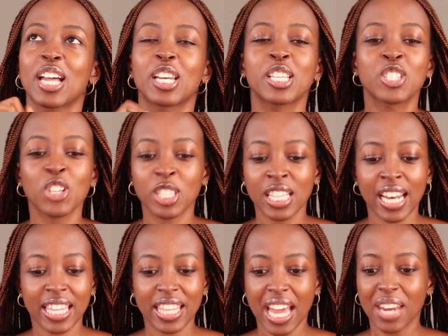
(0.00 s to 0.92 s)
let's just say,
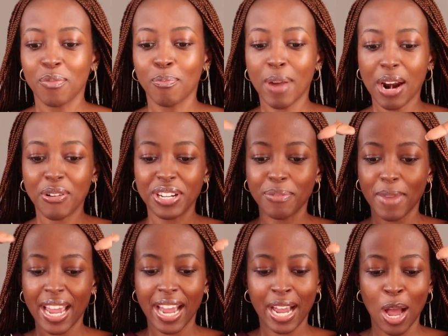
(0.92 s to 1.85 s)
like, they had buried
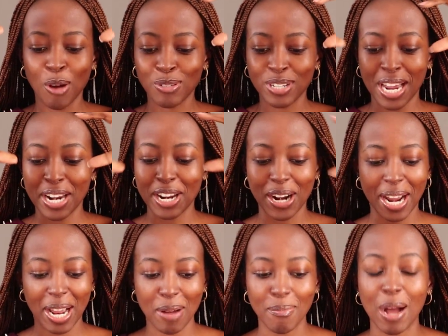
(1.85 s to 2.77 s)
my account under
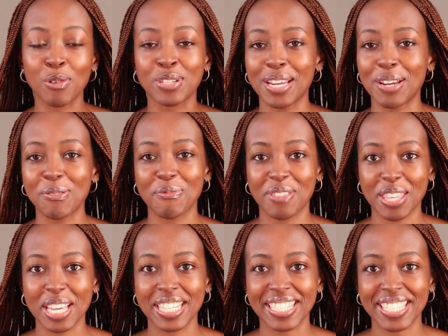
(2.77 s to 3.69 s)
like a mountain of
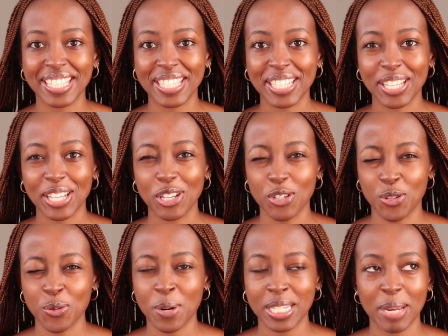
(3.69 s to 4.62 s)
things. Do
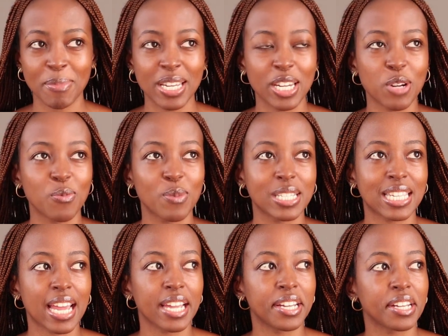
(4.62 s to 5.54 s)
you know what I mean? It was
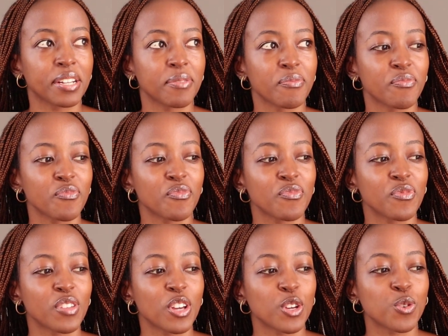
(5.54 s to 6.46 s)
like,
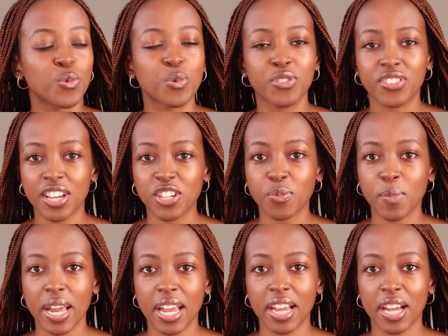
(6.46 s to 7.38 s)
you could search
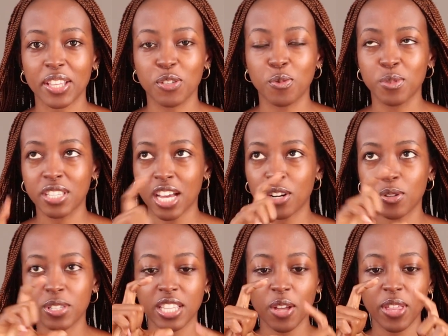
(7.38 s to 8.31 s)
my, you could search,
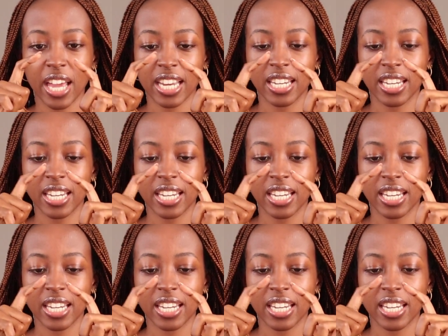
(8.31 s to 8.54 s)
because now they